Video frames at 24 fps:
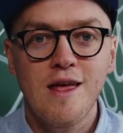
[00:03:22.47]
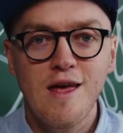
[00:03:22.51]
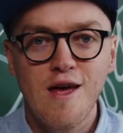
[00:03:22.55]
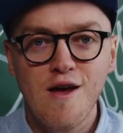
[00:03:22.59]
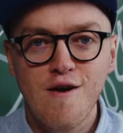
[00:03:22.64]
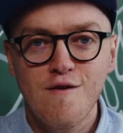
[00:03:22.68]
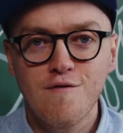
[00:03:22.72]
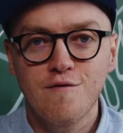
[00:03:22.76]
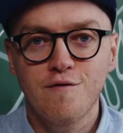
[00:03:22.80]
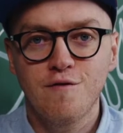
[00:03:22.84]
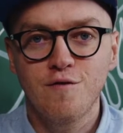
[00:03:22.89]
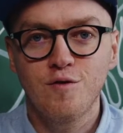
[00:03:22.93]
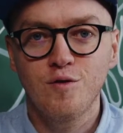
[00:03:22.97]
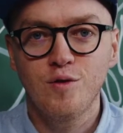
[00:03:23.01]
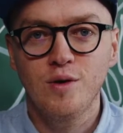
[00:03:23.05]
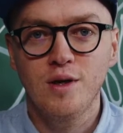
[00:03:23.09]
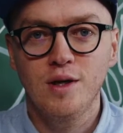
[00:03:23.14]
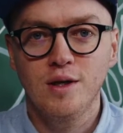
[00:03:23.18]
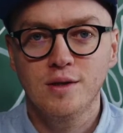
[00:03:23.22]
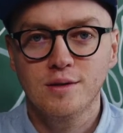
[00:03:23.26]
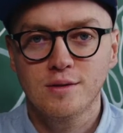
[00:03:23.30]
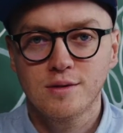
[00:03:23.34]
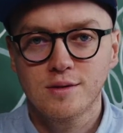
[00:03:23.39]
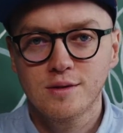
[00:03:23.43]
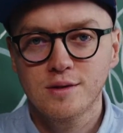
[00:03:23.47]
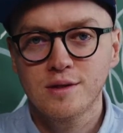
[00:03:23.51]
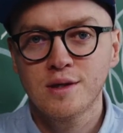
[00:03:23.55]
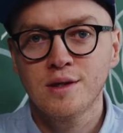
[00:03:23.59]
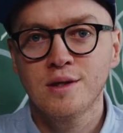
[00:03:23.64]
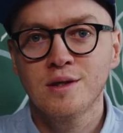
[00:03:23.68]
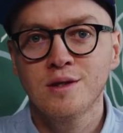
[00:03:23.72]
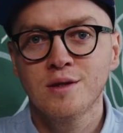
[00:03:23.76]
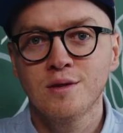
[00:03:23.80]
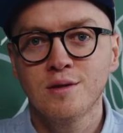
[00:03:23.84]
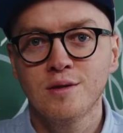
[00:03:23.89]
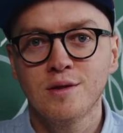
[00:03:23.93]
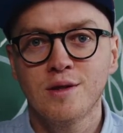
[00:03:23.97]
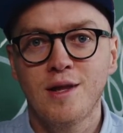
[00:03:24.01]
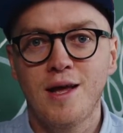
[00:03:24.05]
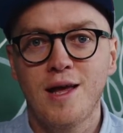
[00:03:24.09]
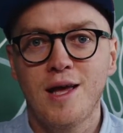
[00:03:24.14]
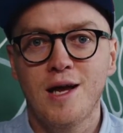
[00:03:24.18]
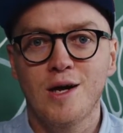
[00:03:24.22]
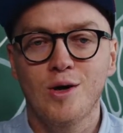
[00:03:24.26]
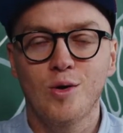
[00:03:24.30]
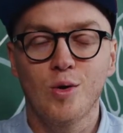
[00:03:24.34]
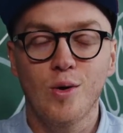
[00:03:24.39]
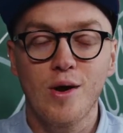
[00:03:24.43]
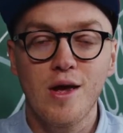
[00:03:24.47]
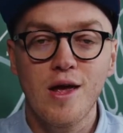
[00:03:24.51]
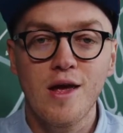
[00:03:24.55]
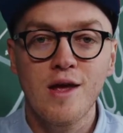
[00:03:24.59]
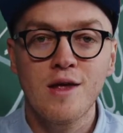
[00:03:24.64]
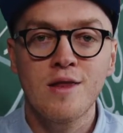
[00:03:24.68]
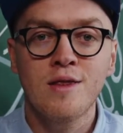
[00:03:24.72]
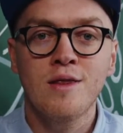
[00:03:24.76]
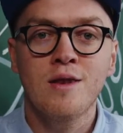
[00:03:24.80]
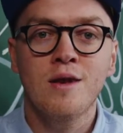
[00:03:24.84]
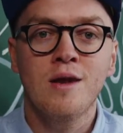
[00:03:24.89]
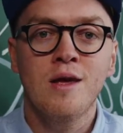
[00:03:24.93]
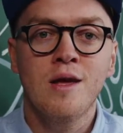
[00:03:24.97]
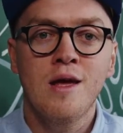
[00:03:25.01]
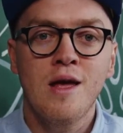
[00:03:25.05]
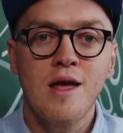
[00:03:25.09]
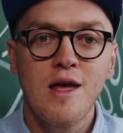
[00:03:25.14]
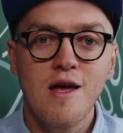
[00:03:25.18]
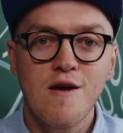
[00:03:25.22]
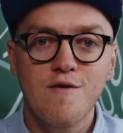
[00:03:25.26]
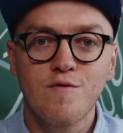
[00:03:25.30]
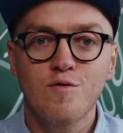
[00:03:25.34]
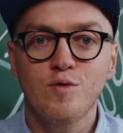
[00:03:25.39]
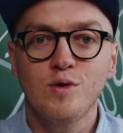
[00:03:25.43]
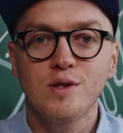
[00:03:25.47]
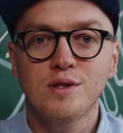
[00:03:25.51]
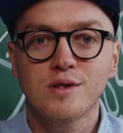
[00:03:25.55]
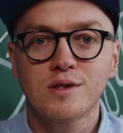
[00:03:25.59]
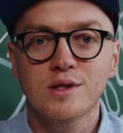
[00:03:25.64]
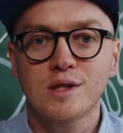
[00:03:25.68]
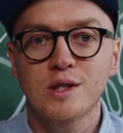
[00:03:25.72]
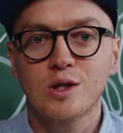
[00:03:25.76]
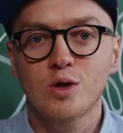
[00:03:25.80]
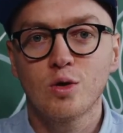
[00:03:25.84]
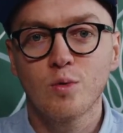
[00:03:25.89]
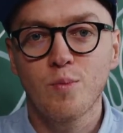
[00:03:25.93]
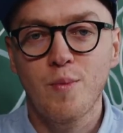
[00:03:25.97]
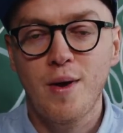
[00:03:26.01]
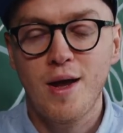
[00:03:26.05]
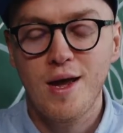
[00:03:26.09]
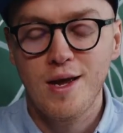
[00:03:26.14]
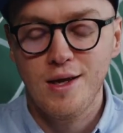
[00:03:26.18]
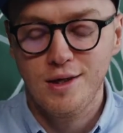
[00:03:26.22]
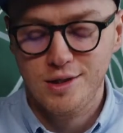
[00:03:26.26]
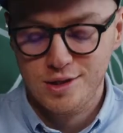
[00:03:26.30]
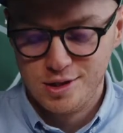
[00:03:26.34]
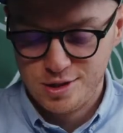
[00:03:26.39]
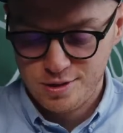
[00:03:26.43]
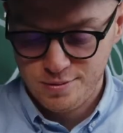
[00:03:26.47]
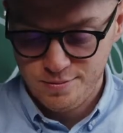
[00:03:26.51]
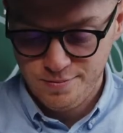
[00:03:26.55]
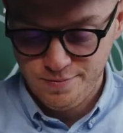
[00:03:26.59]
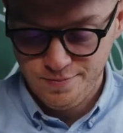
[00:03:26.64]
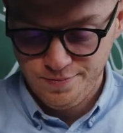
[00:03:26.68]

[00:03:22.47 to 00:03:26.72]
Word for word: every single layer or in every single page.